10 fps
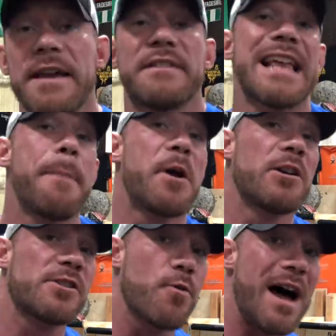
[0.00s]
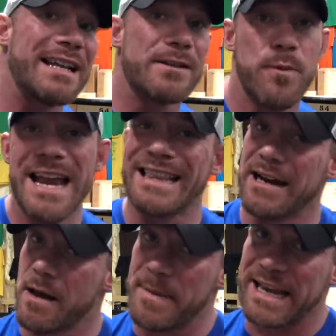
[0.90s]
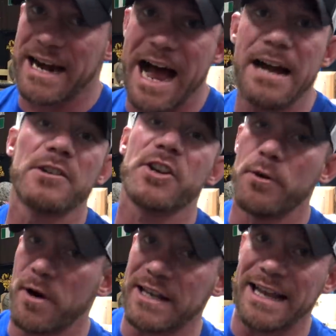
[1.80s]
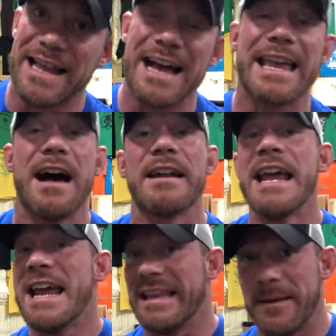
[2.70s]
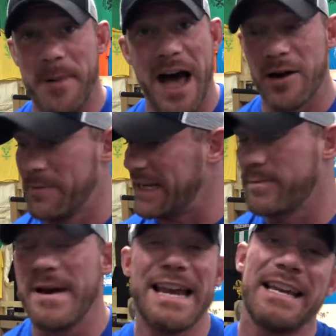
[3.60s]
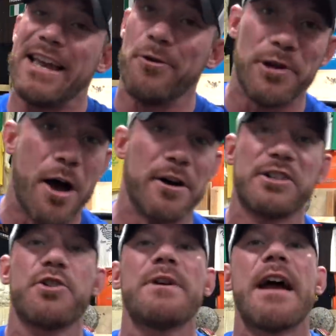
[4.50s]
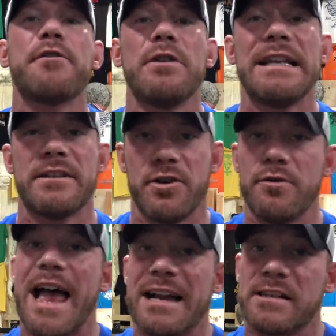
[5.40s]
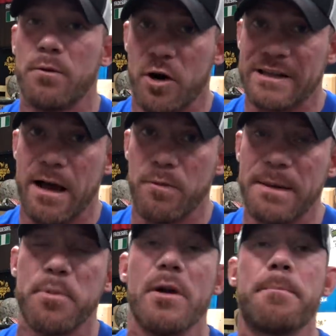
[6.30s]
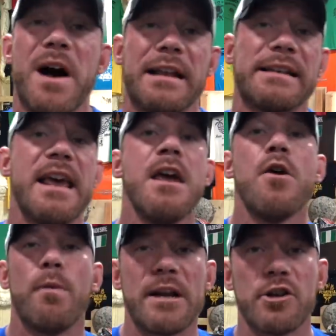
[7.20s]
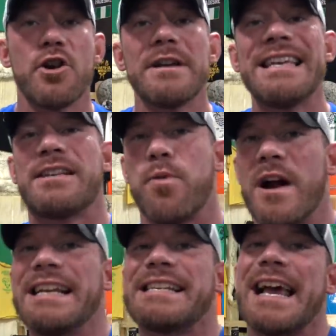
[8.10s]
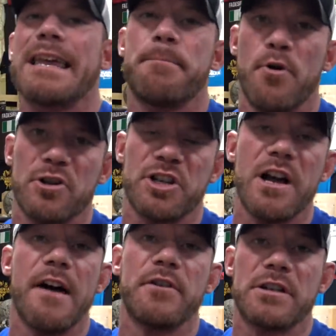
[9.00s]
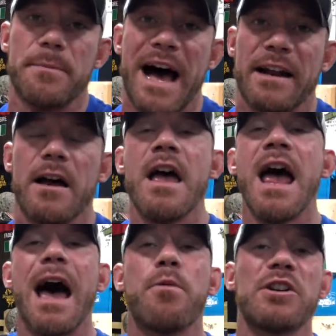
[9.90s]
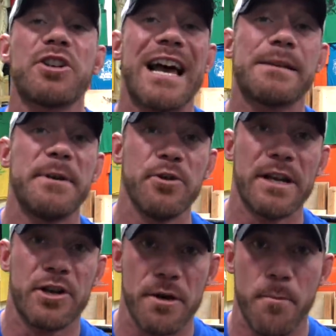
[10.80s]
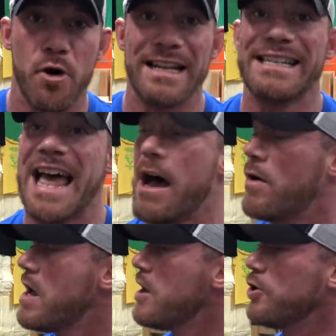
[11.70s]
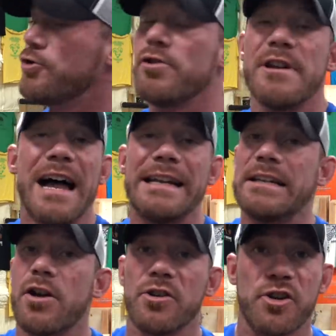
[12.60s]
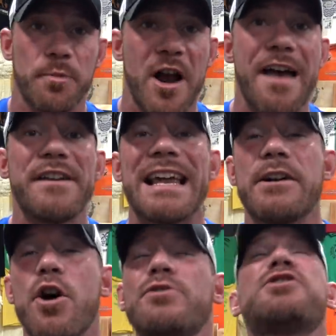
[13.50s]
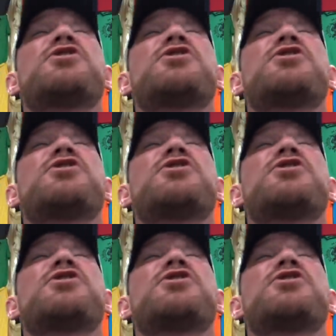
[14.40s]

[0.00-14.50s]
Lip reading: If the top part of your squat is weak, then I'd make it higher so you're working that lockout. If the bottom is weak, go lower, do whatever you need to do to actually work that weak point. But when you're doing the 20 second portion of your Tabata, I want you guys to be doing good mornings. Now, you do not need to go super heavy, and I know